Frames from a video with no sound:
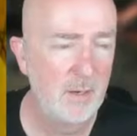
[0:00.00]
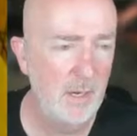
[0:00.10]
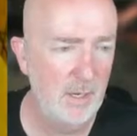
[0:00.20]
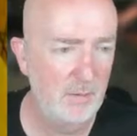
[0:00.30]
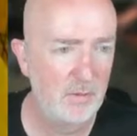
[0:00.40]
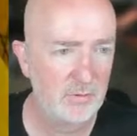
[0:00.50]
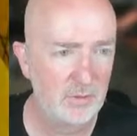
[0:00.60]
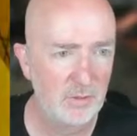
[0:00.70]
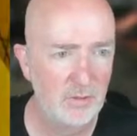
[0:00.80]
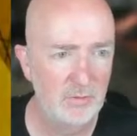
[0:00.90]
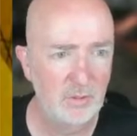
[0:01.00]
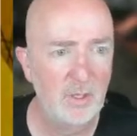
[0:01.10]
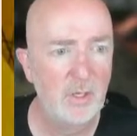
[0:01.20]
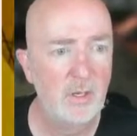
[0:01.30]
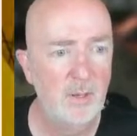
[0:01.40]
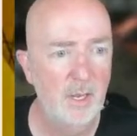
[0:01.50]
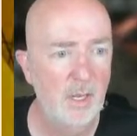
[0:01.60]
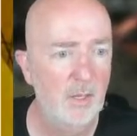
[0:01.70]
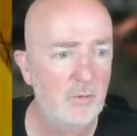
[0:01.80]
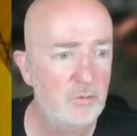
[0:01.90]
And this is
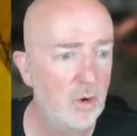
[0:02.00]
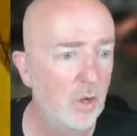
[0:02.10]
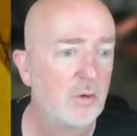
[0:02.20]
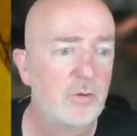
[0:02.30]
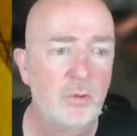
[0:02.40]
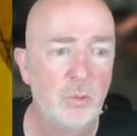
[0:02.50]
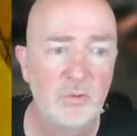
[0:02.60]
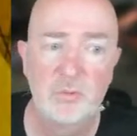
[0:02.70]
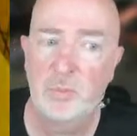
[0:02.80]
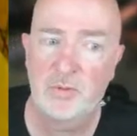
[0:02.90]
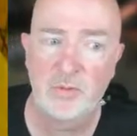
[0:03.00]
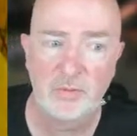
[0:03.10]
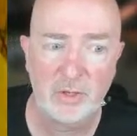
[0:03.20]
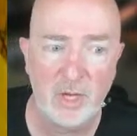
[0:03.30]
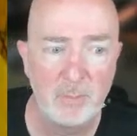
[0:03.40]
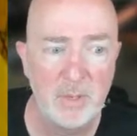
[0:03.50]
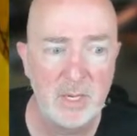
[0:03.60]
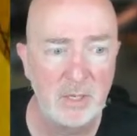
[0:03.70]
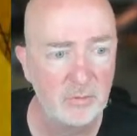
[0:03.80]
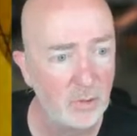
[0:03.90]
not to a specific company.
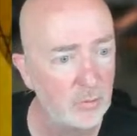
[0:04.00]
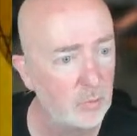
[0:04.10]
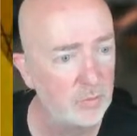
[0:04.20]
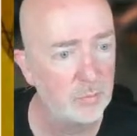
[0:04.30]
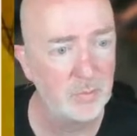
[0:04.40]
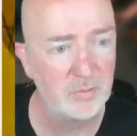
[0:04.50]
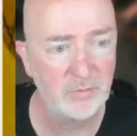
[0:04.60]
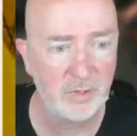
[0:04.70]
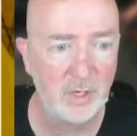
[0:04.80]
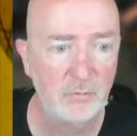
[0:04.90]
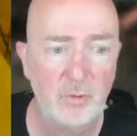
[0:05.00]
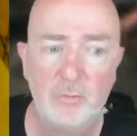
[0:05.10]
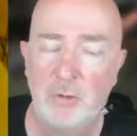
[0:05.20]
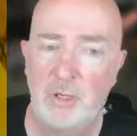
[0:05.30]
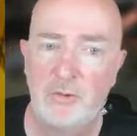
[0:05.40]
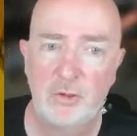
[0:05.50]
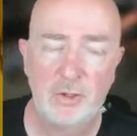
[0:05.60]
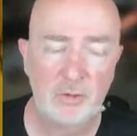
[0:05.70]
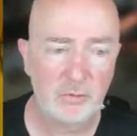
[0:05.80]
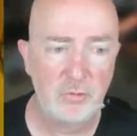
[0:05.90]
It's not to a specific country or region.
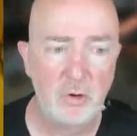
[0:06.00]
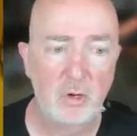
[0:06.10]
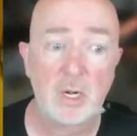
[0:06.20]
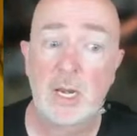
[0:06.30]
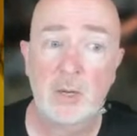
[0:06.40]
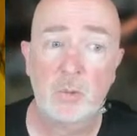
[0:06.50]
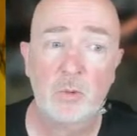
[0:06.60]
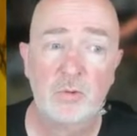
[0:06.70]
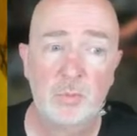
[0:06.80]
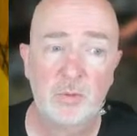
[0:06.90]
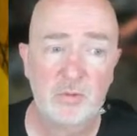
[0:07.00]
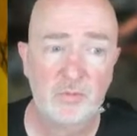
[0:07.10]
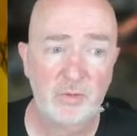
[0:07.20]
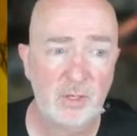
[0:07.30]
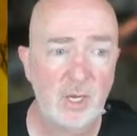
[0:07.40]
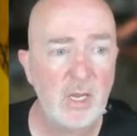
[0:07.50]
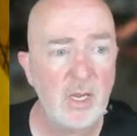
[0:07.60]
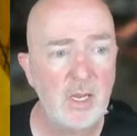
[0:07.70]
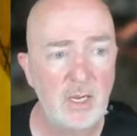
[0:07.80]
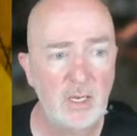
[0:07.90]
It's not language specific.
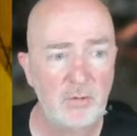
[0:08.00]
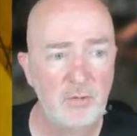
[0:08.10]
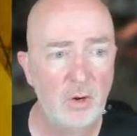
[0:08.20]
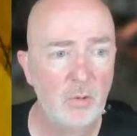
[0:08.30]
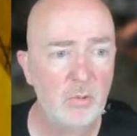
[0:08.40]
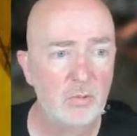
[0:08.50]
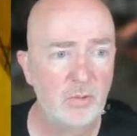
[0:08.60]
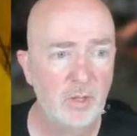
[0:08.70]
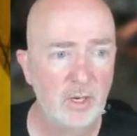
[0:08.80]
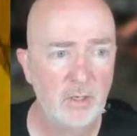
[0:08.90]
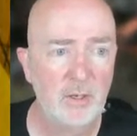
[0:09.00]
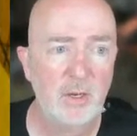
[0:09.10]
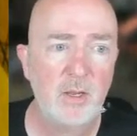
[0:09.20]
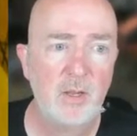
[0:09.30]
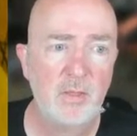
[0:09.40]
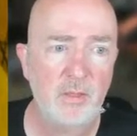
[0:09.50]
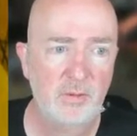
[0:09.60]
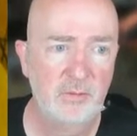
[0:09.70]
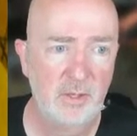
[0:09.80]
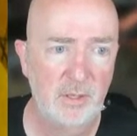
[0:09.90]
It knows that this